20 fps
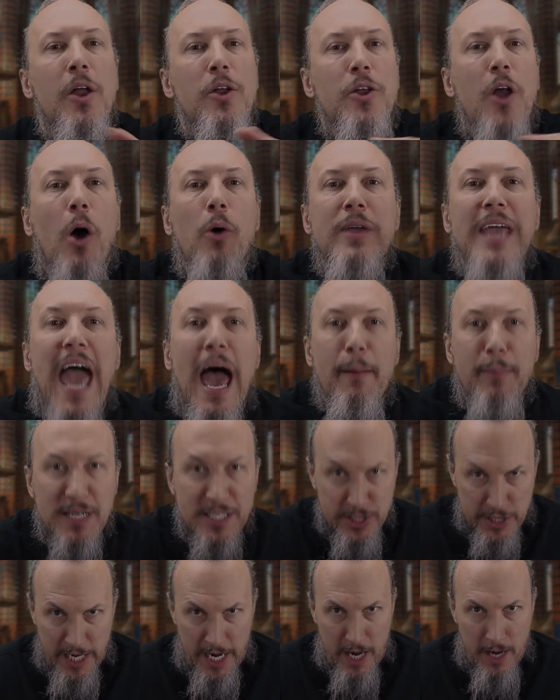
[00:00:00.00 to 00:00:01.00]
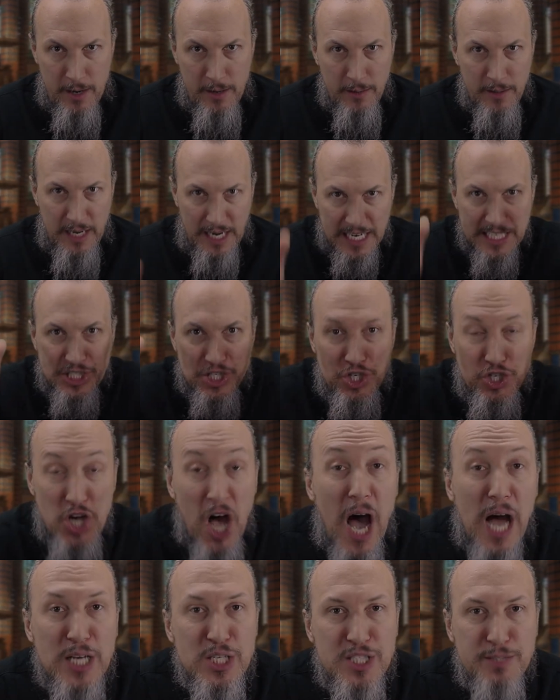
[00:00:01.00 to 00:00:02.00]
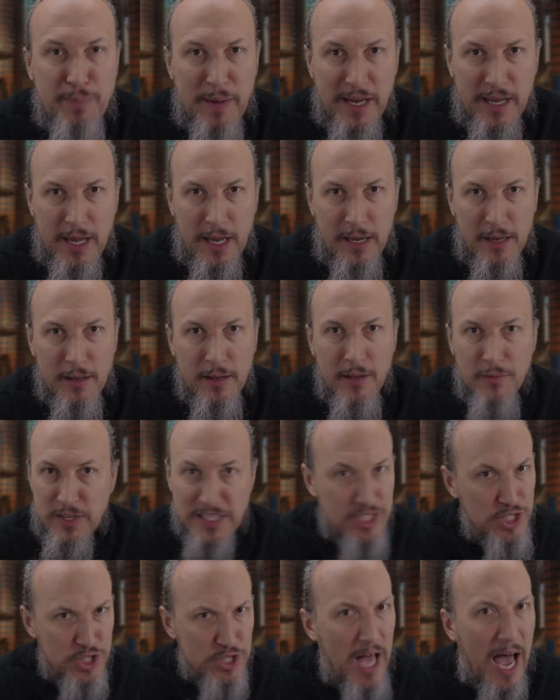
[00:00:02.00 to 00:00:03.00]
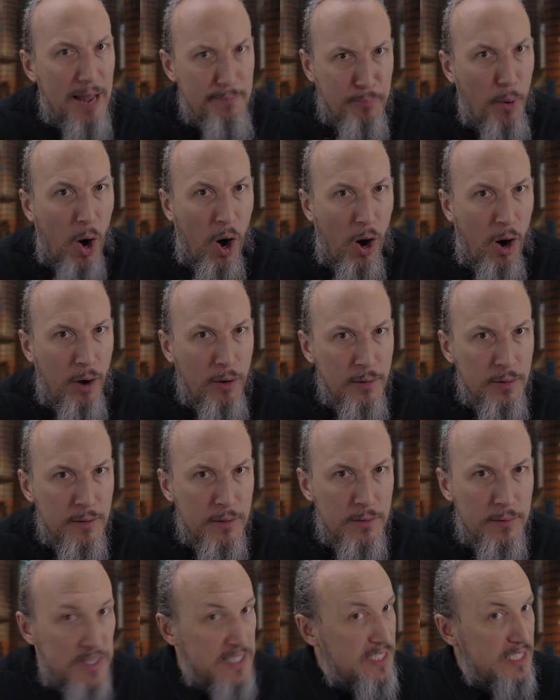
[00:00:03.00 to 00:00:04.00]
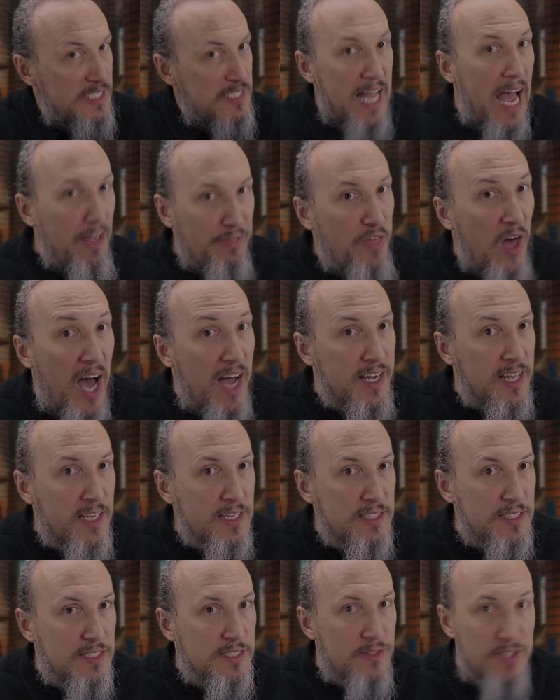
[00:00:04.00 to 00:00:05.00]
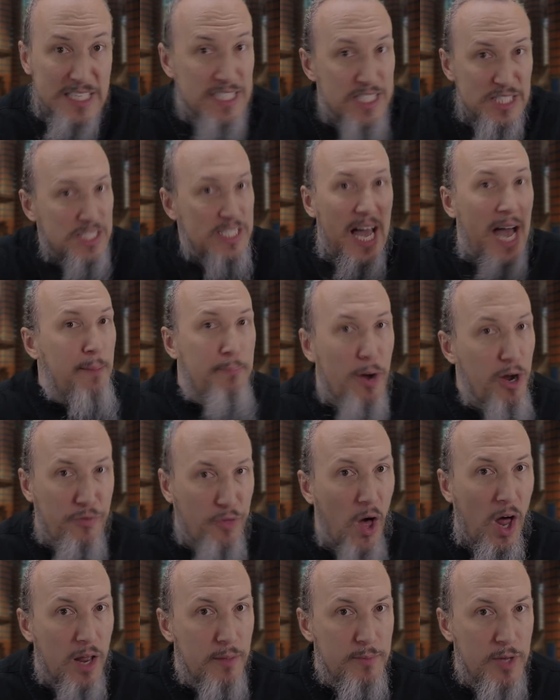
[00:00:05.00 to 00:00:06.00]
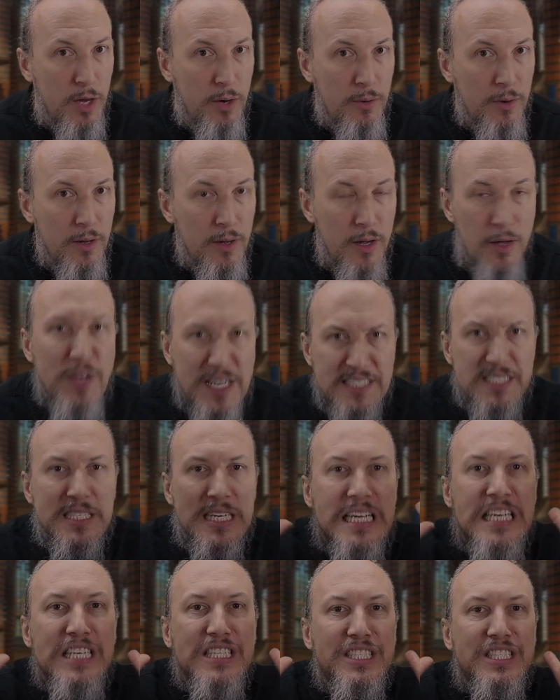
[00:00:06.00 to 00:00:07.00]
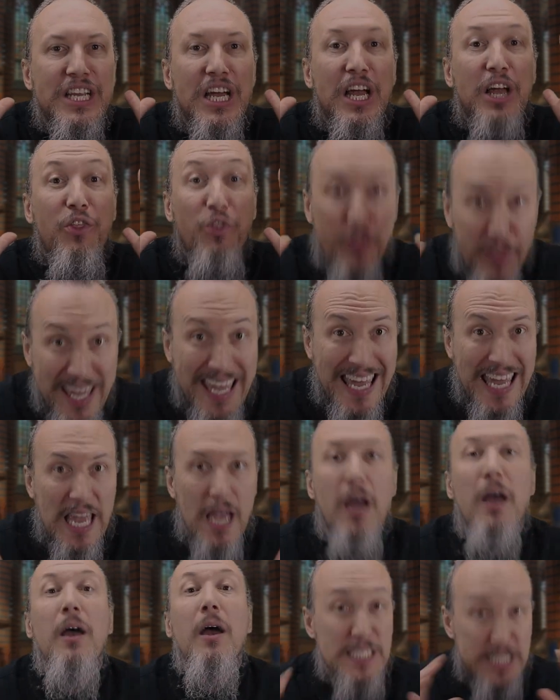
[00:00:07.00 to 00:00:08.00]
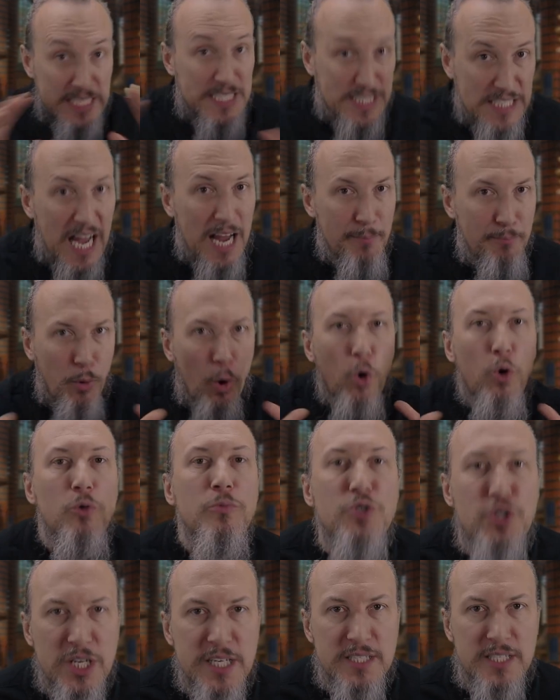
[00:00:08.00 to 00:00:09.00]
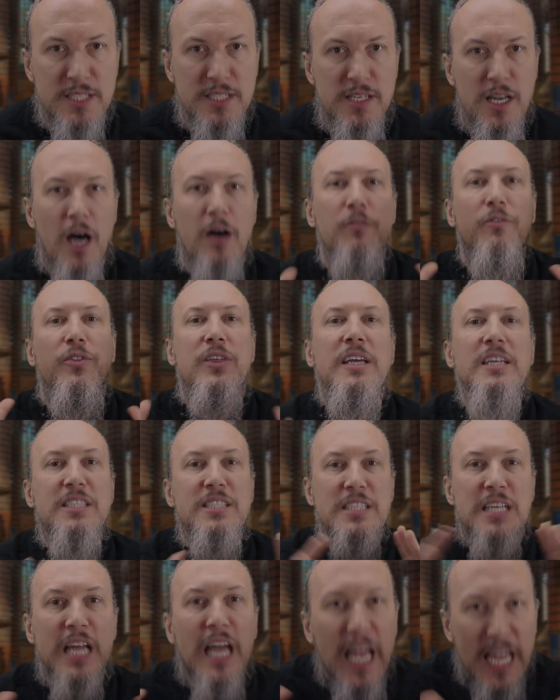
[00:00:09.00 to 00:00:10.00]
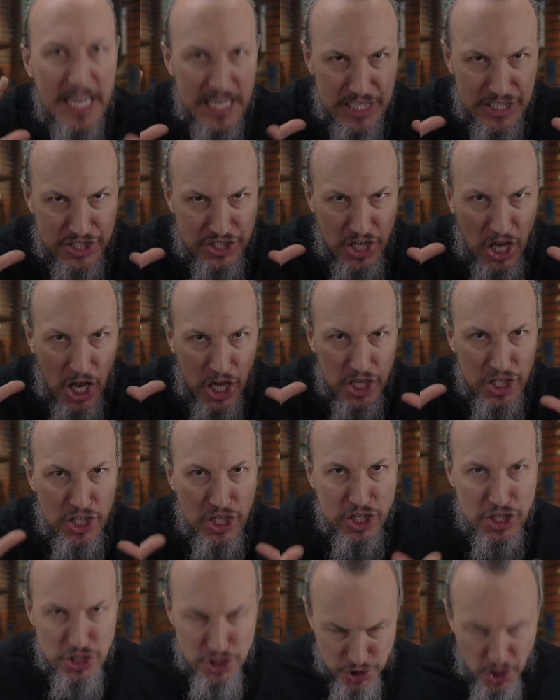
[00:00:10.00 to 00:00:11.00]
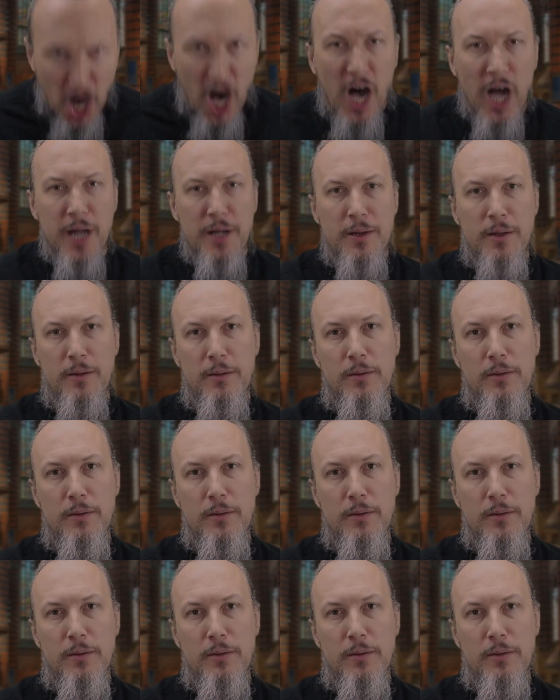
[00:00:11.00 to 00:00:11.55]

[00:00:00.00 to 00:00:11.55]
No, yeah, but's here. It's John speaking. This is not Paul. This is not Thaddeus. This is not Bartholomew. This is the disciple whom Jesus loved. This is John.